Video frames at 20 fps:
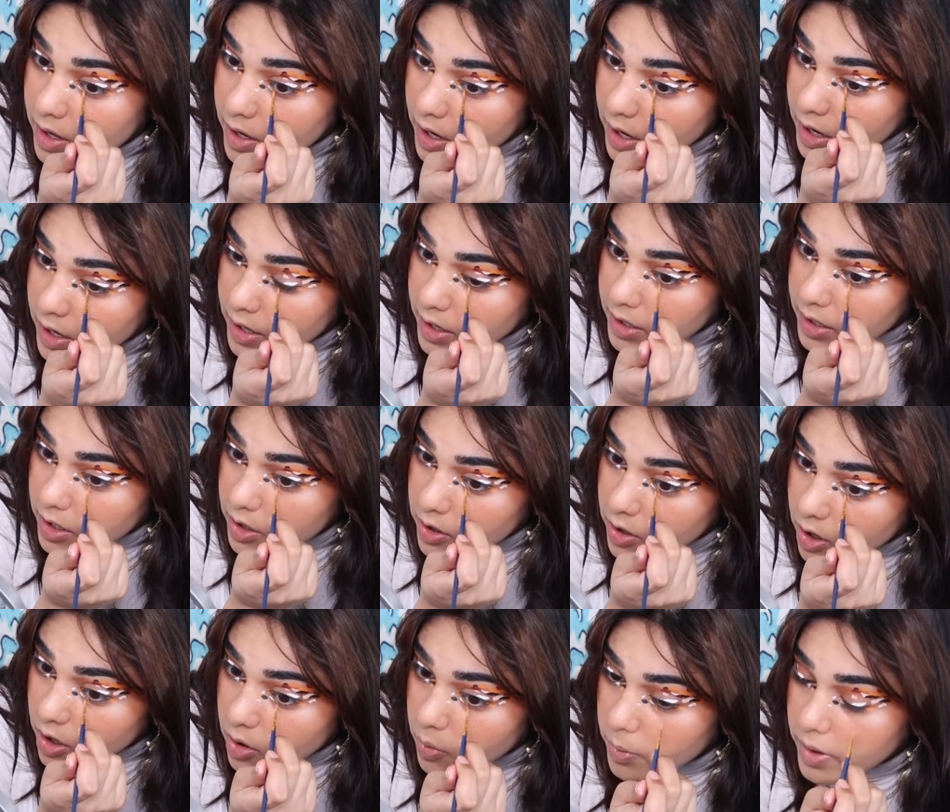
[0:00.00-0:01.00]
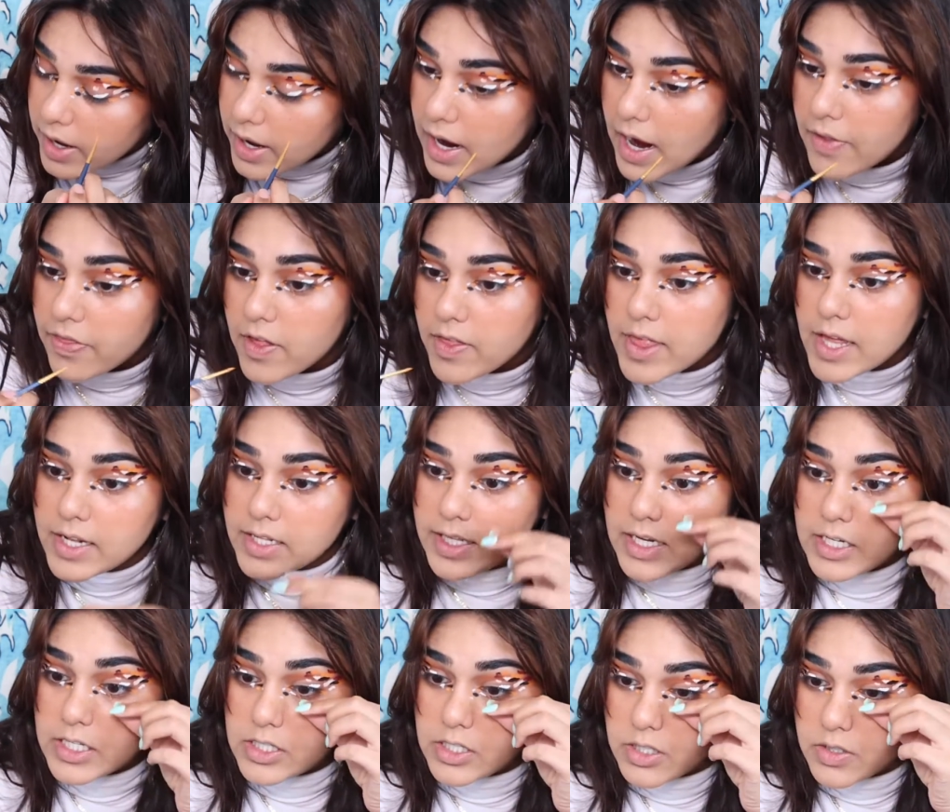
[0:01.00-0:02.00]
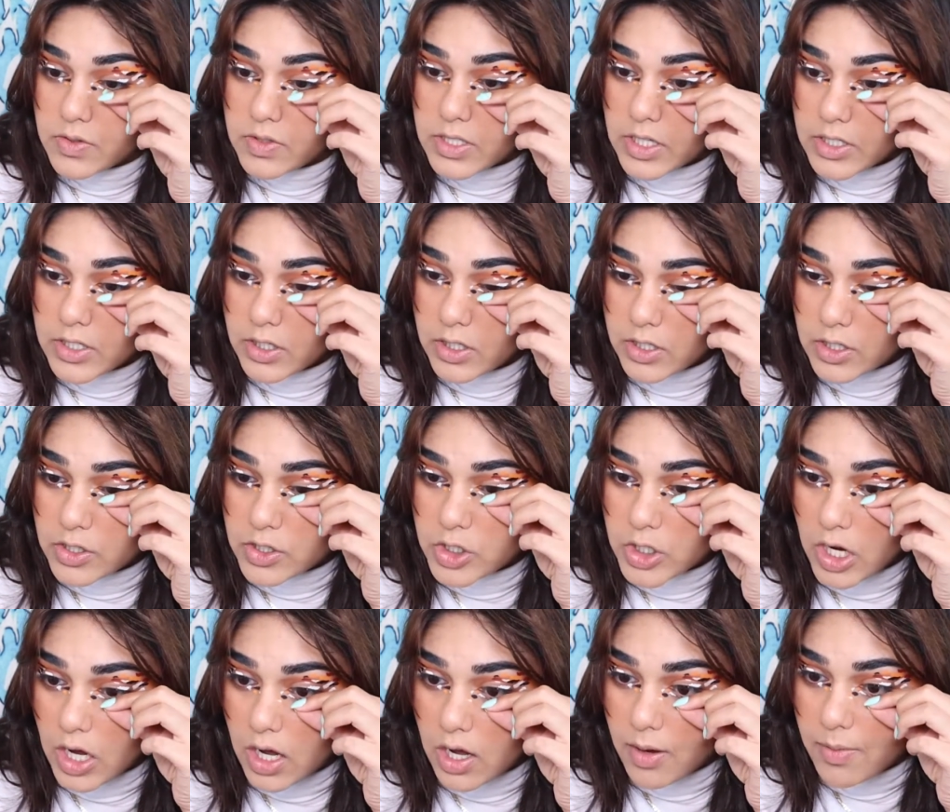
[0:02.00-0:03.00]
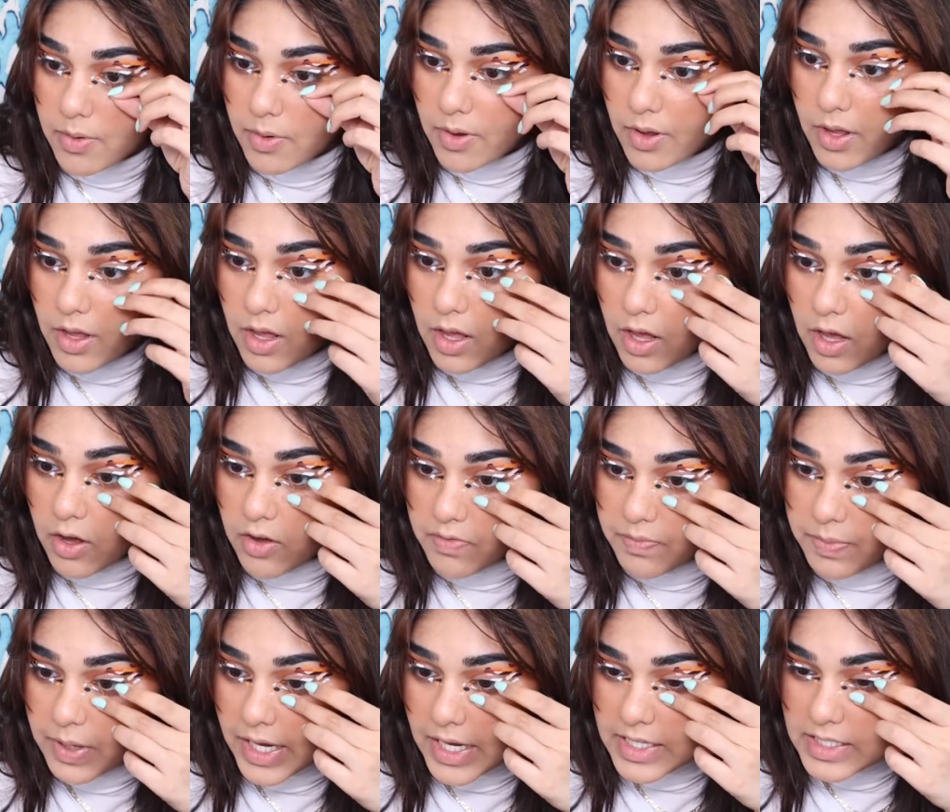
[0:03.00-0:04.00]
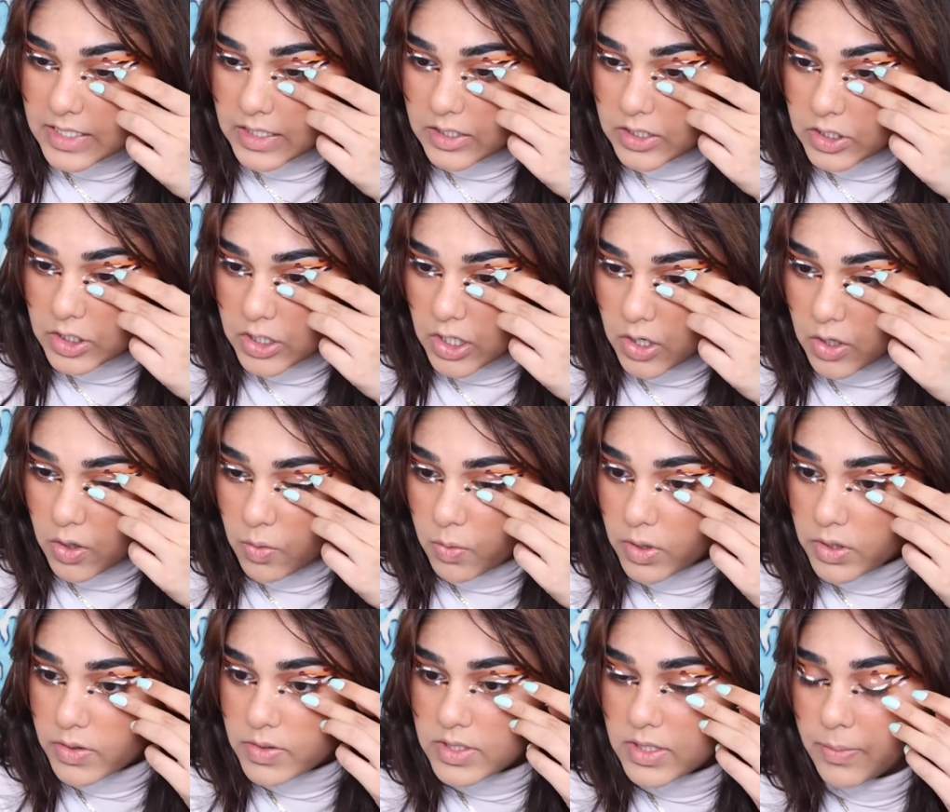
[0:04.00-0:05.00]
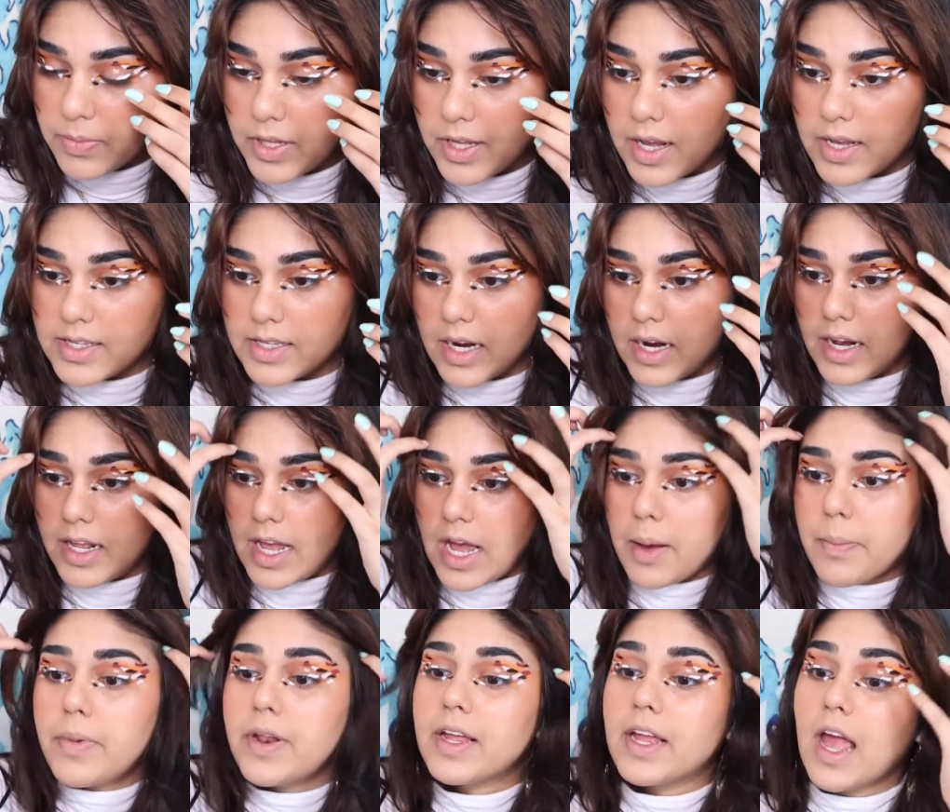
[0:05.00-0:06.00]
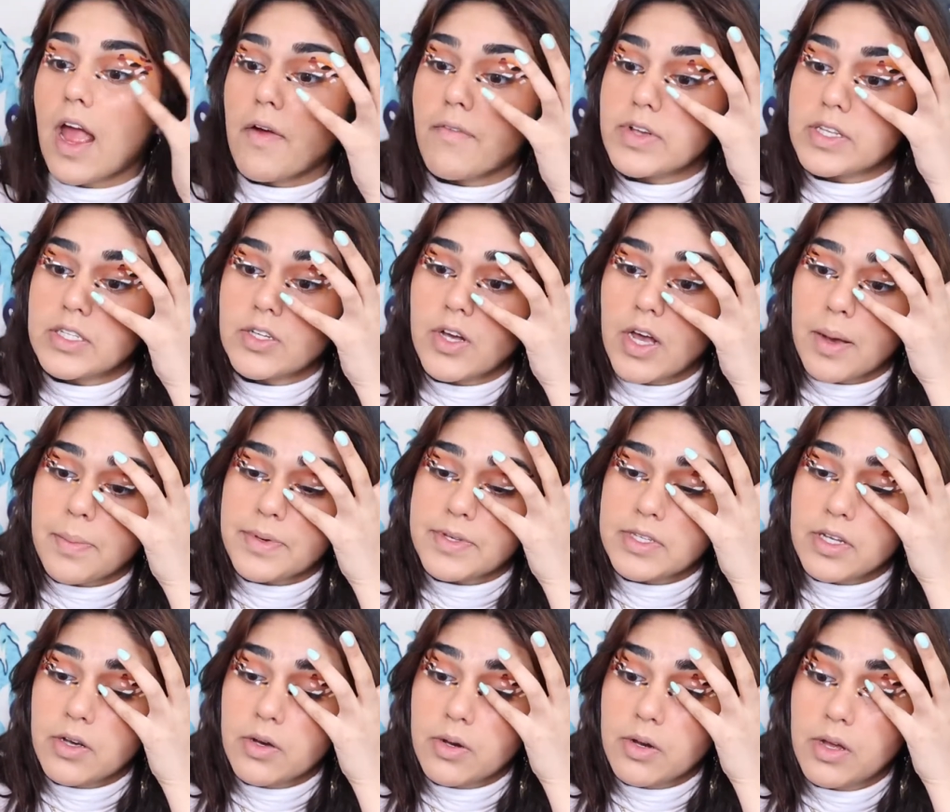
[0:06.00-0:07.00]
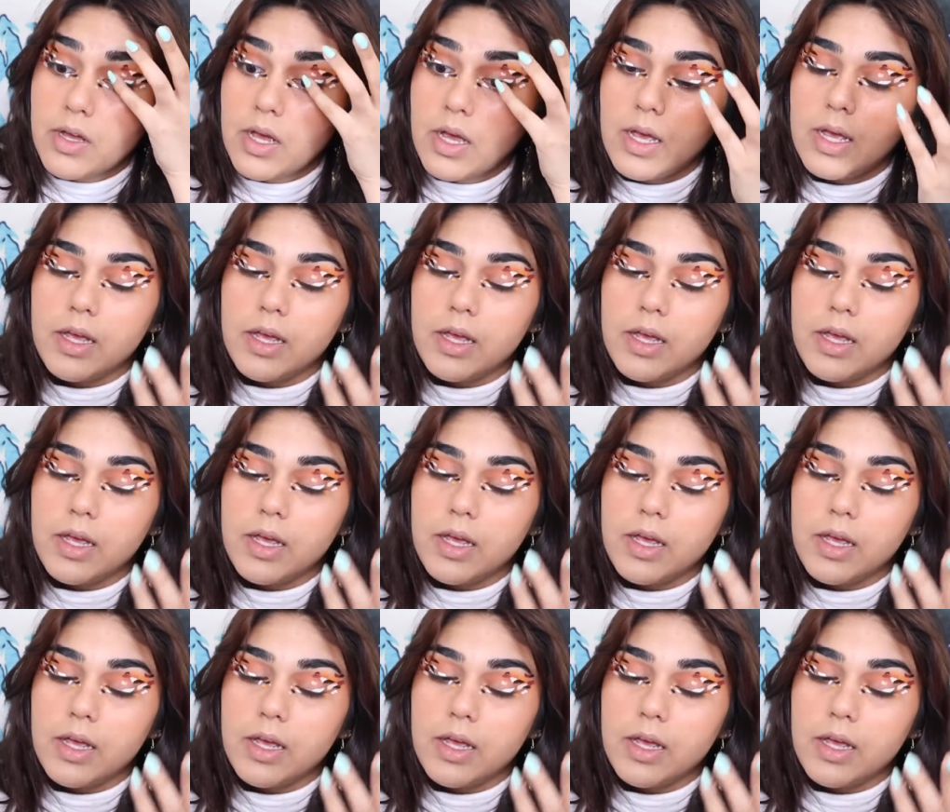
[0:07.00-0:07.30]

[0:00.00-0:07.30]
I cannot wait. I think that they just do such a good job of pacing the show where there's something exciting happening every single episode.